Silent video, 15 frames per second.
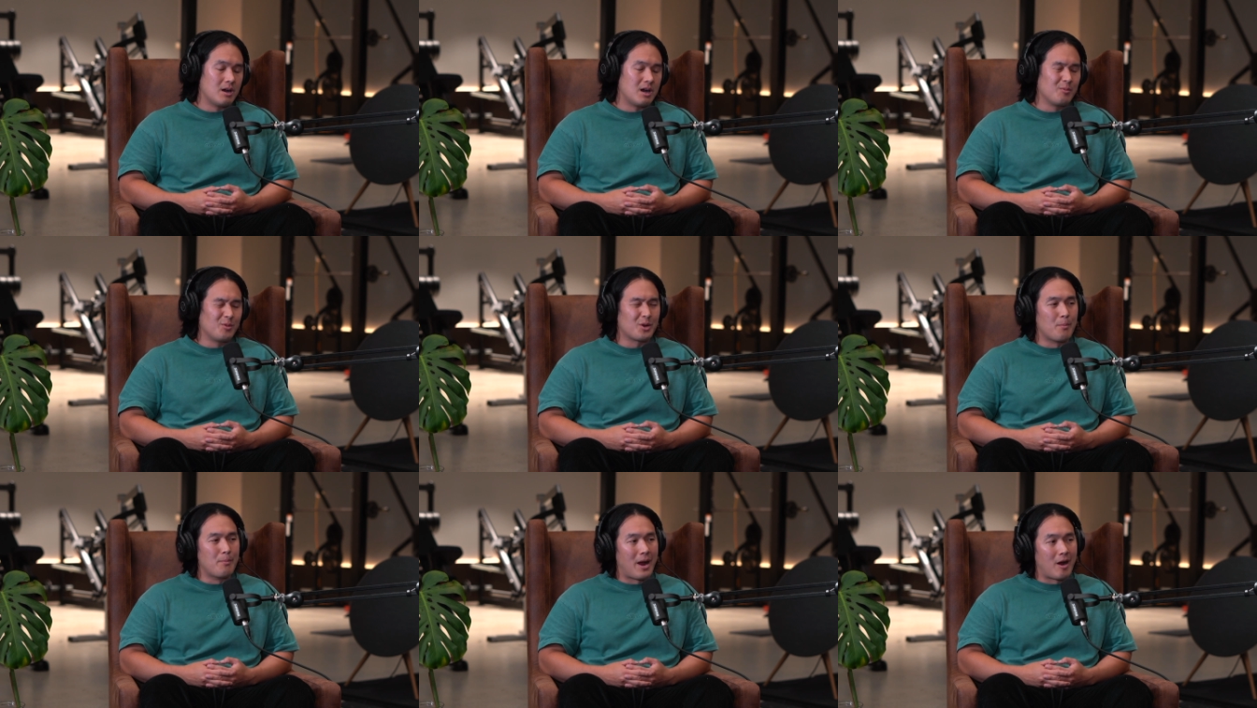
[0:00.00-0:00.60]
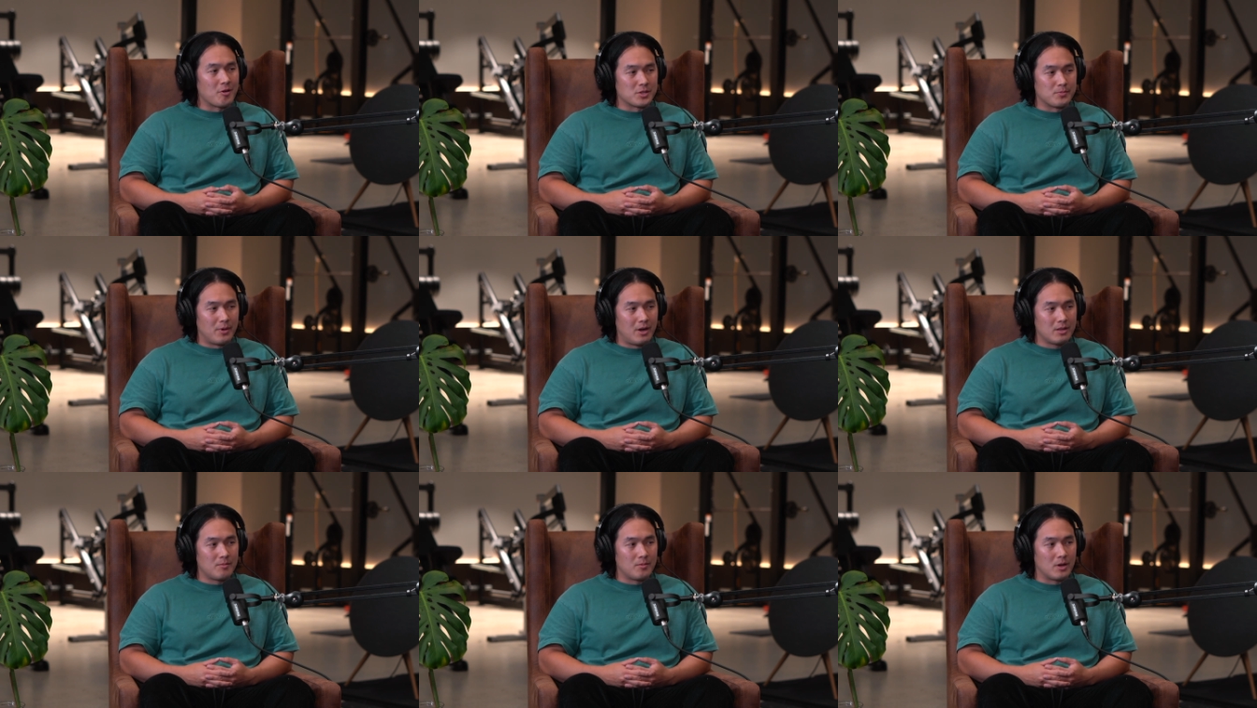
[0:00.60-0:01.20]
I'm not embarrassed
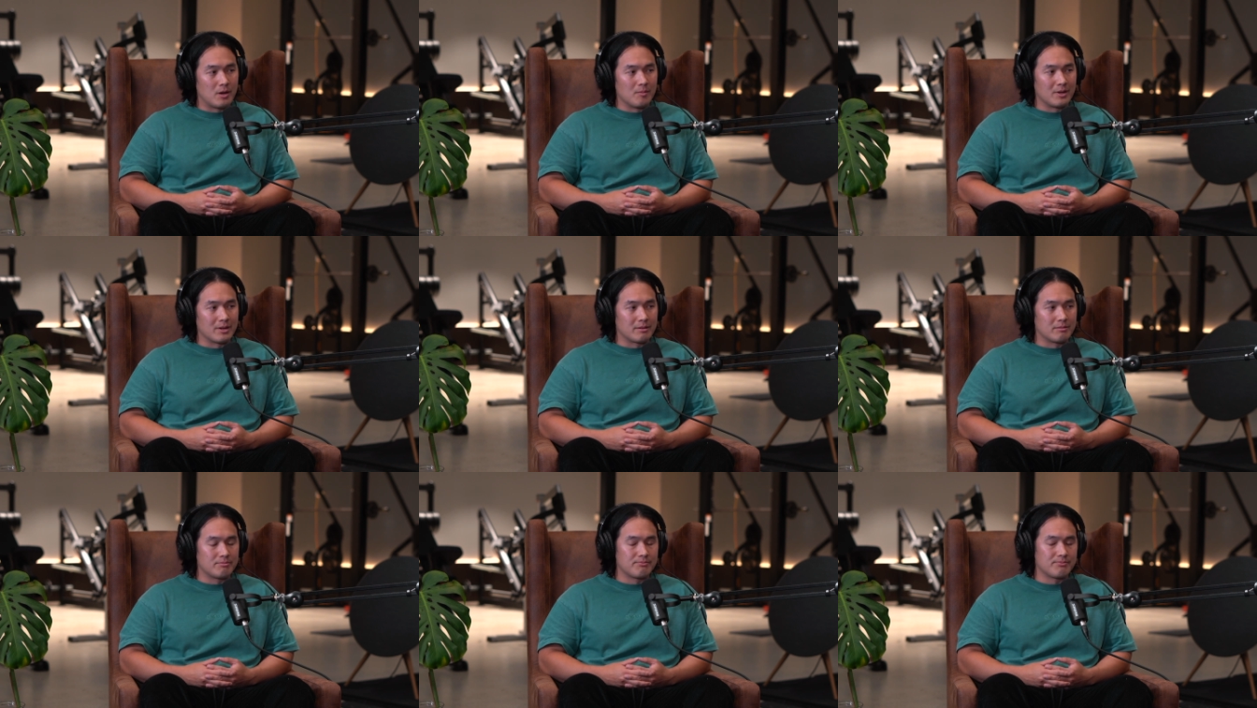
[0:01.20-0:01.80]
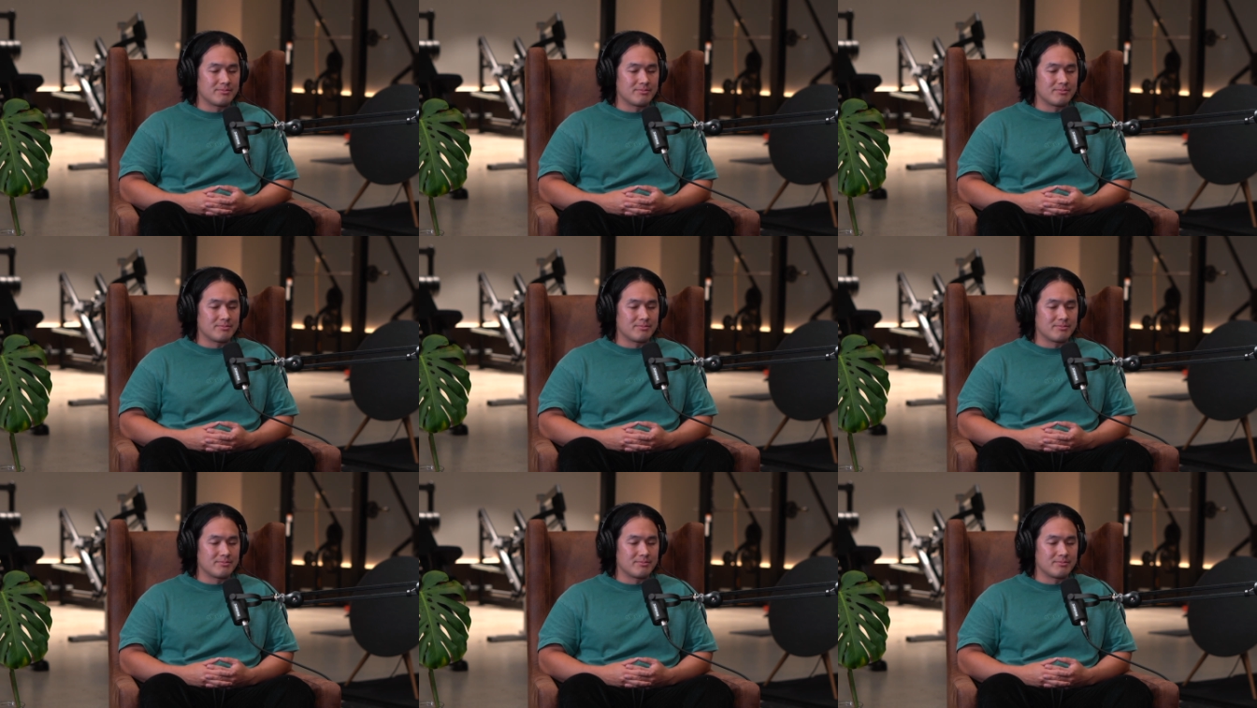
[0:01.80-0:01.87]
by them though. I'm like,